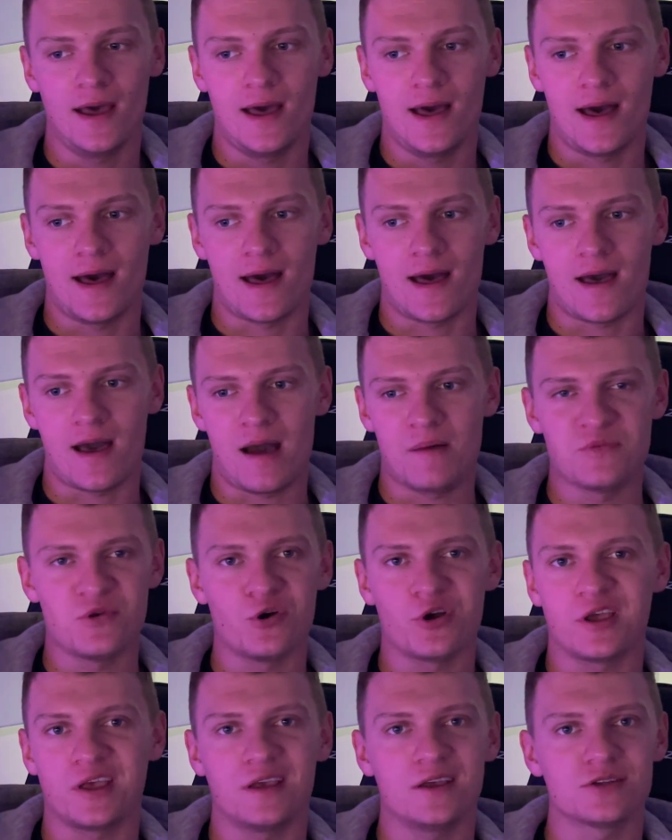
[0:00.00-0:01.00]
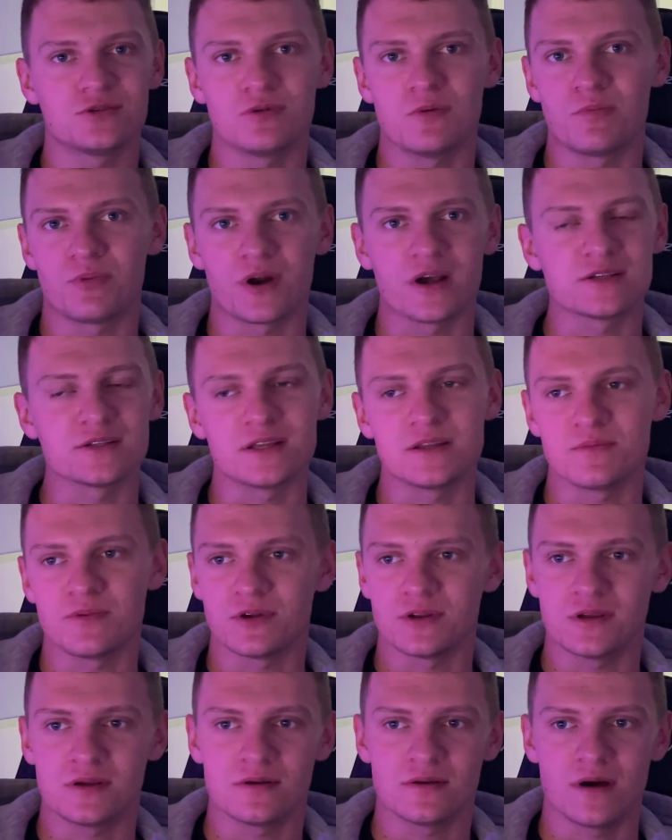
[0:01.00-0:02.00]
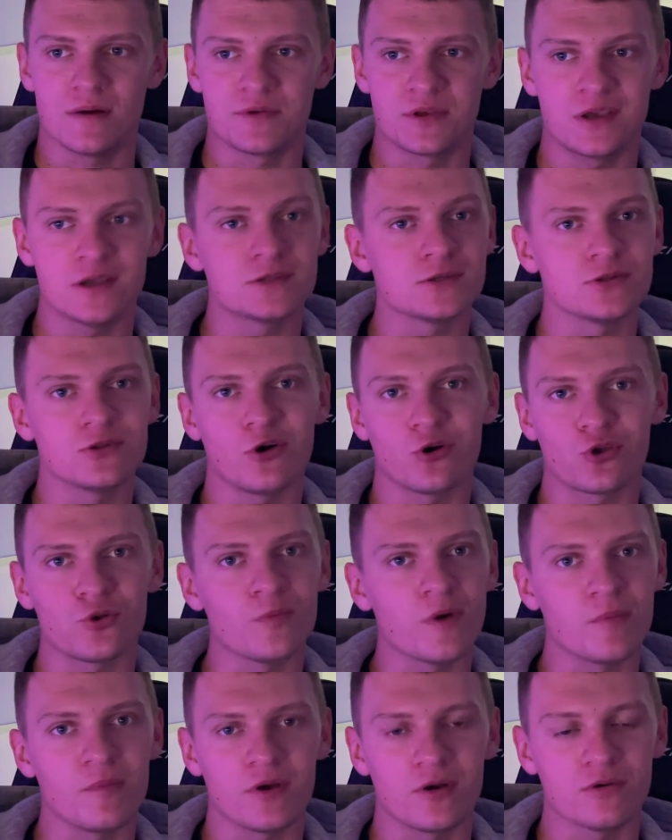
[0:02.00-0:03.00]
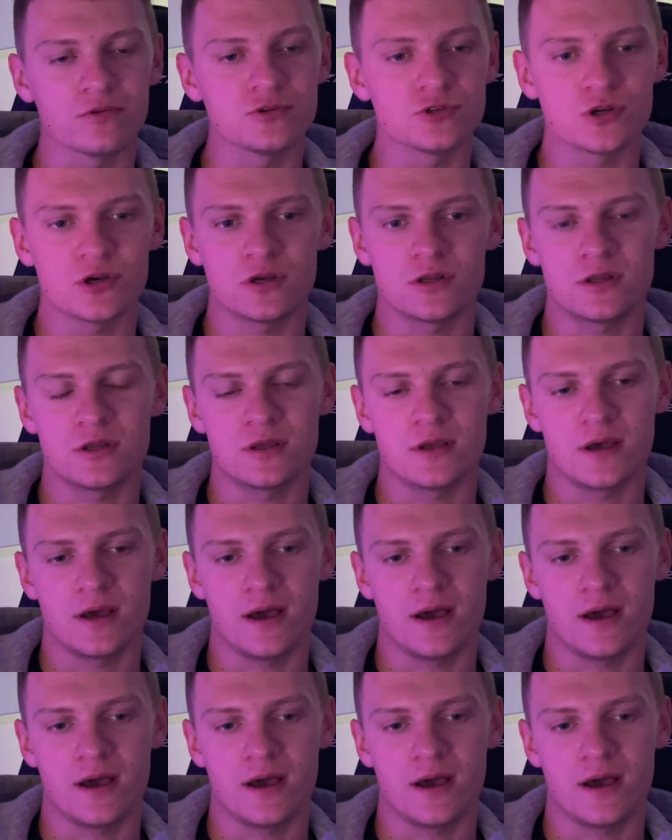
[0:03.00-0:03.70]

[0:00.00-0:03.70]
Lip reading: I'm not here to impress anybody. I'm here to document my own journey.